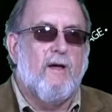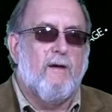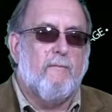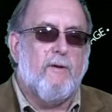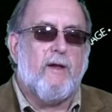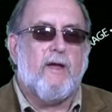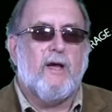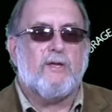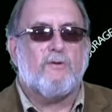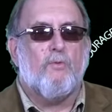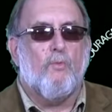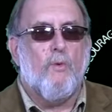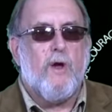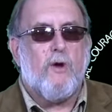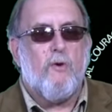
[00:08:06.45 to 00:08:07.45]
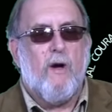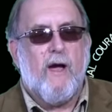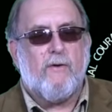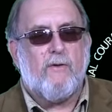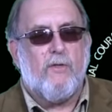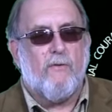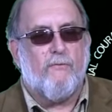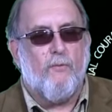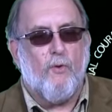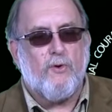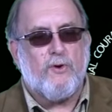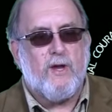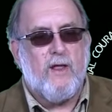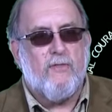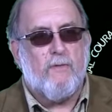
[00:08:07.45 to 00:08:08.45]
Because we go after the
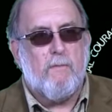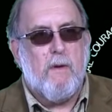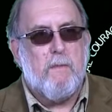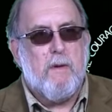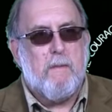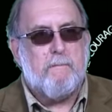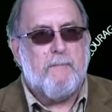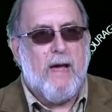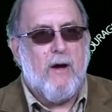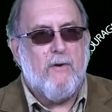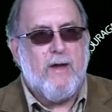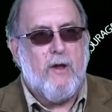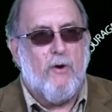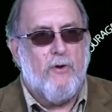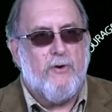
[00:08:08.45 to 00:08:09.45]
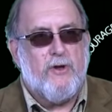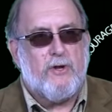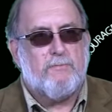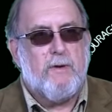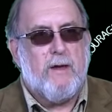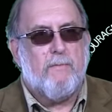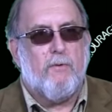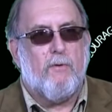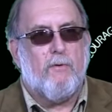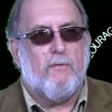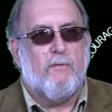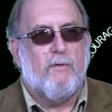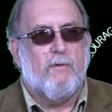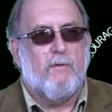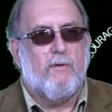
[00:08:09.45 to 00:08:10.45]
14th Amendment bounty on these people,
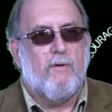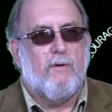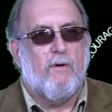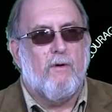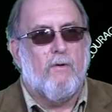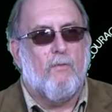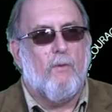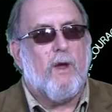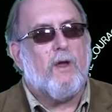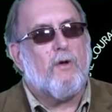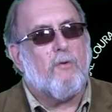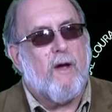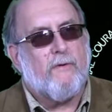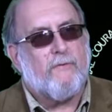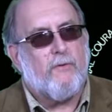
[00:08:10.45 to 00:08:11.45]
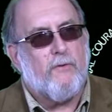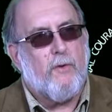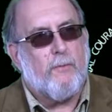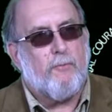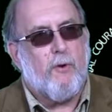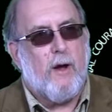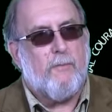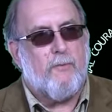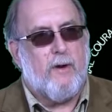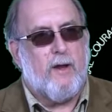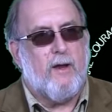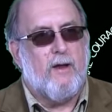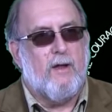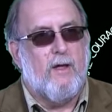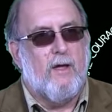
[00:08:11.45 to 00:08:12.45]
we can go after their property.
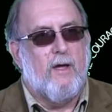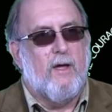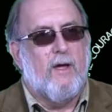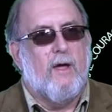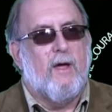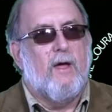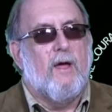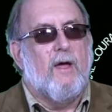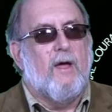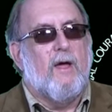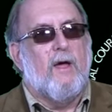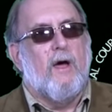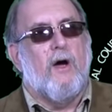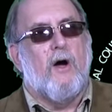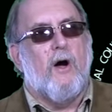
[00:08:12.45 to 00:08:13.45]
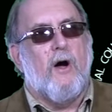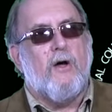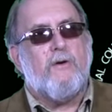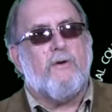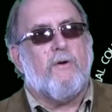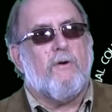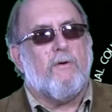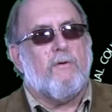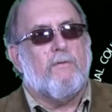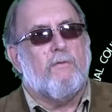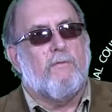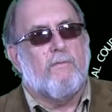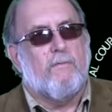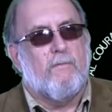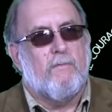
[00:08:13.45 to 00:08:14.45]
Under
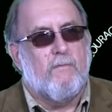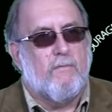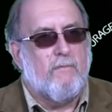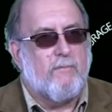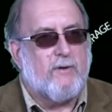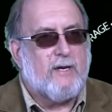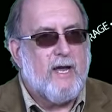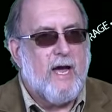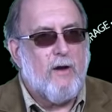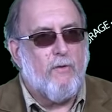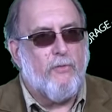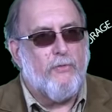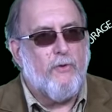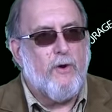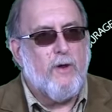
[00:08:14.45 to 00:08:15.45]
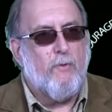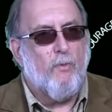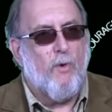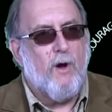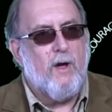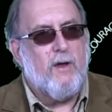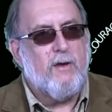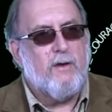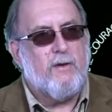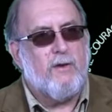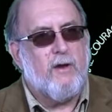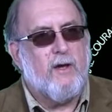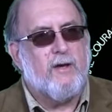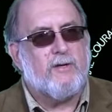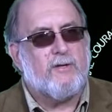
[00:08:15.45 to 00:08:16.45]
Title 31,
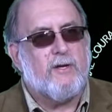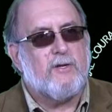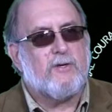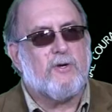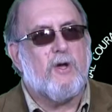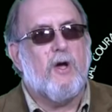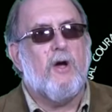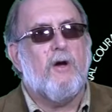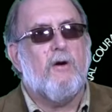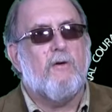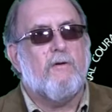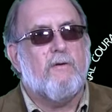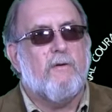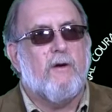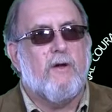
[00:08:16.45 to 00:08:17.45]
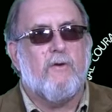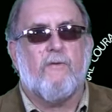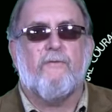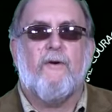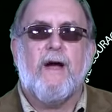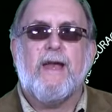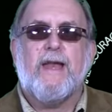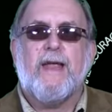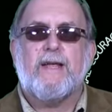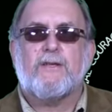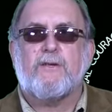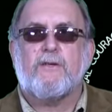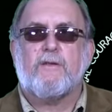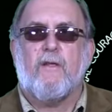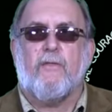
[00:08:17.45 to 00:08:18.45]
United States Code, under
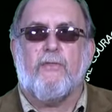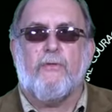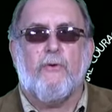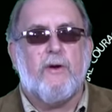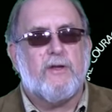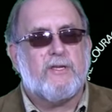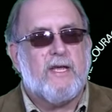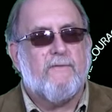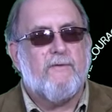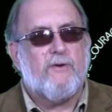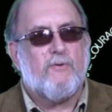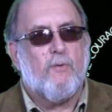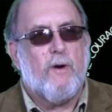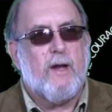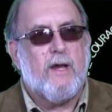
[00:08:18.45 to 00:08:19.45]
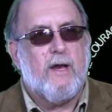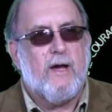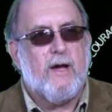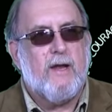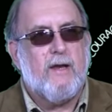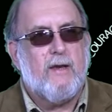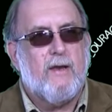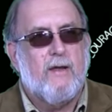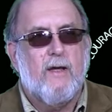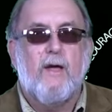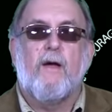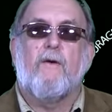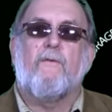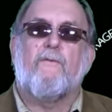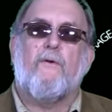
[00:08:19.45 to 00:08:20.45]
finances, 3729,
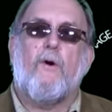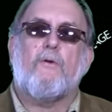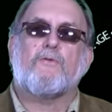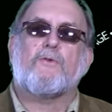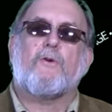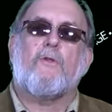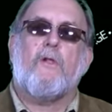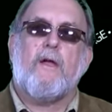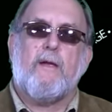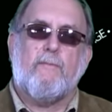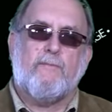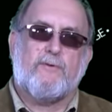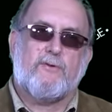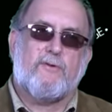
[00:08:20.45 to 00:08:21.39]
false claims.